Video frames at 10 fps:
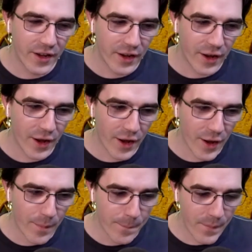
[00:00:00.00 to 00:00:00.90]

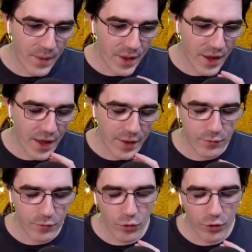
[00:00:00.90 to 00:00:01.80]
Um, and
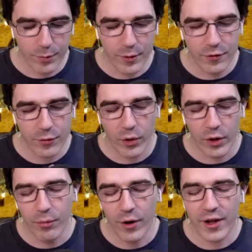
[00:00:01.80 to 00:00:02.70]
Christmas winter
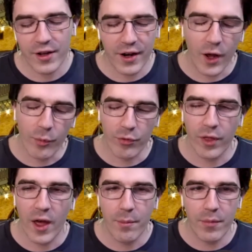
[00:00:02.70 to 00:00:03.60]
break kind of helps with that.
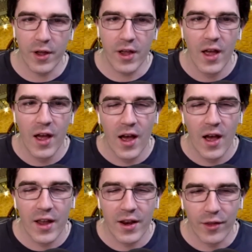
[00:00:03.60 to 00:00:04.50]
But
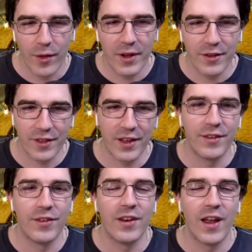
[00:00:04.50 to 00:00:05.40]
yeah, the biggest thing I see
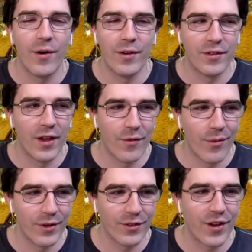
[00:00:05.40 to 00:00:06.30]
now is everyone
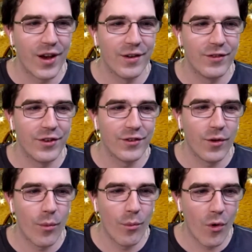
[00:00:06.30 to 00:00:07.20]
is kind of just
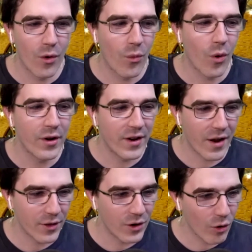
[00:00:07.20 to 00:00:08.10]
more worn down
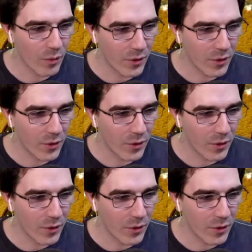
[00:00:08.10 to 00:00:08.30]
than normal.